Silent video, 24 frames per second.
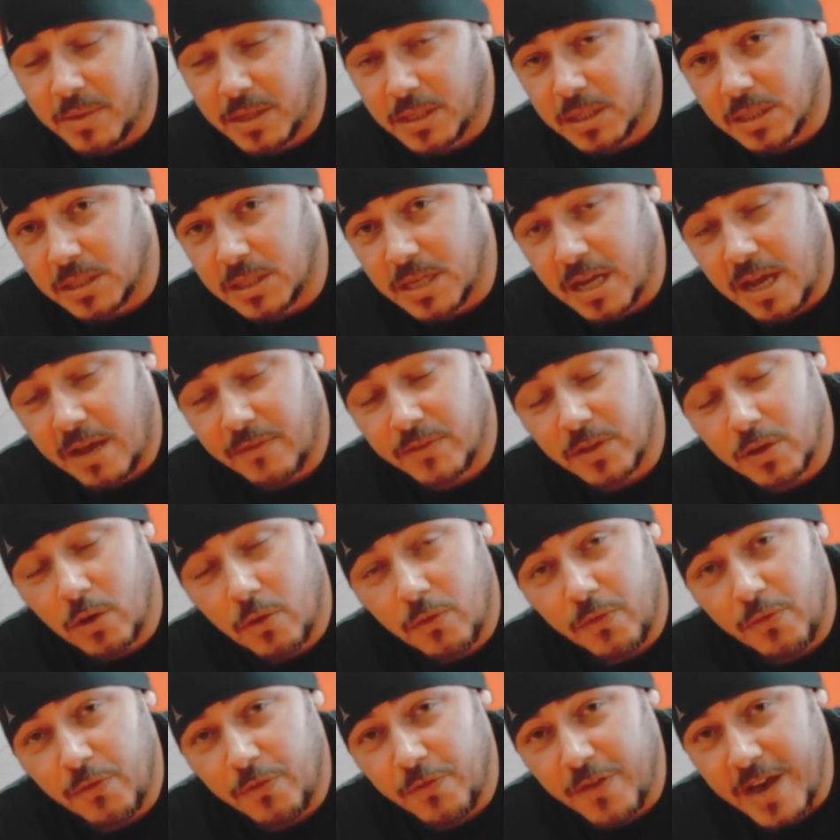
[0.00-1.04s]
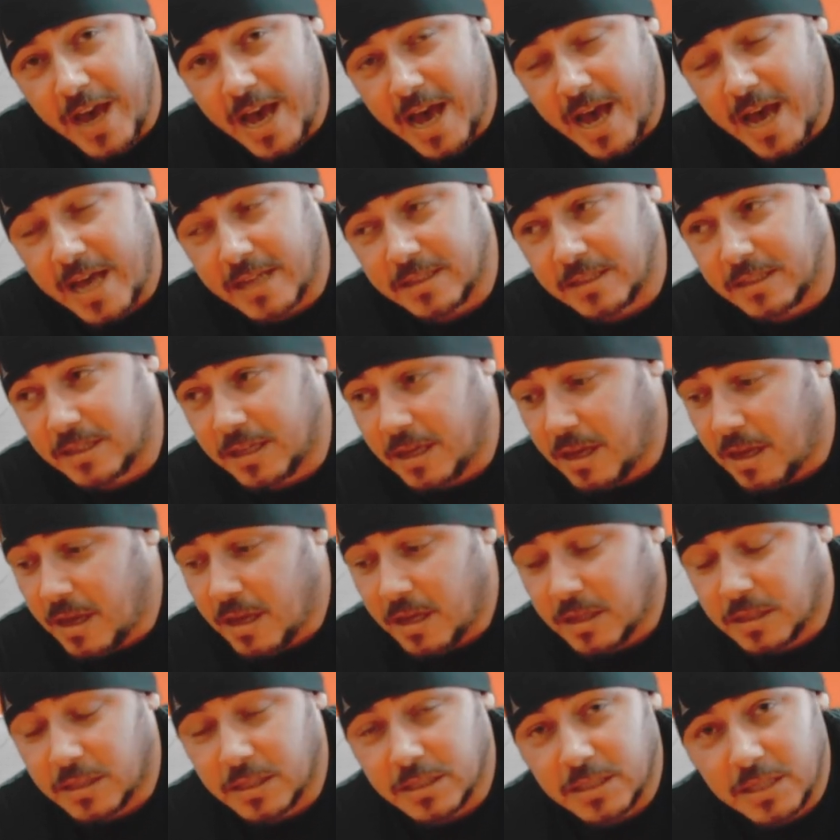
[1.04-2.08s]
It doesn't have to go fast.
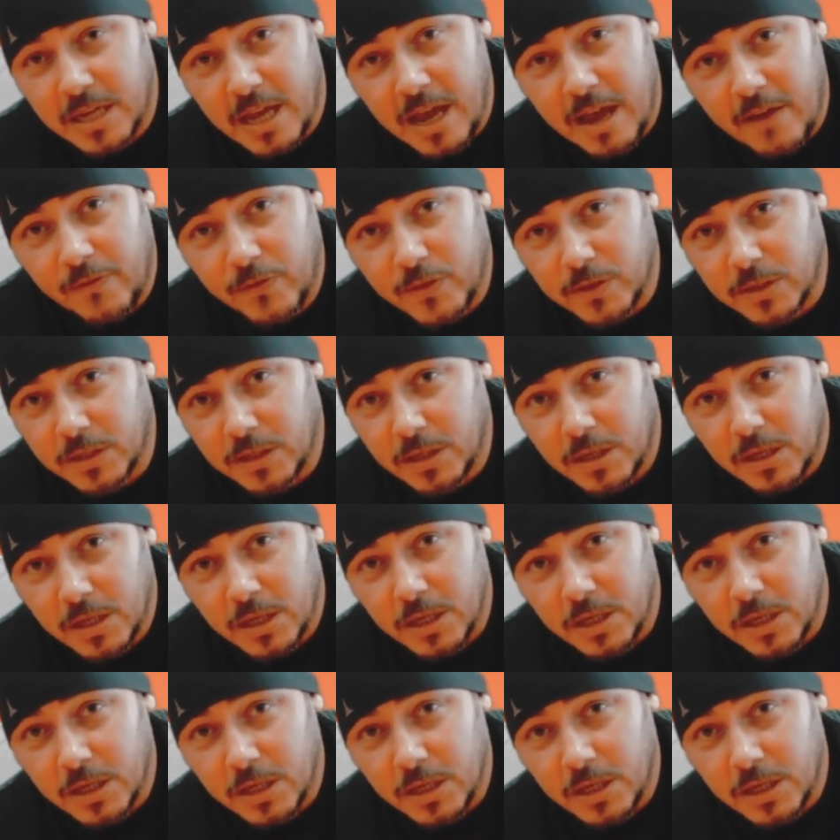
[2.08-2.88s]
It doesn't have to,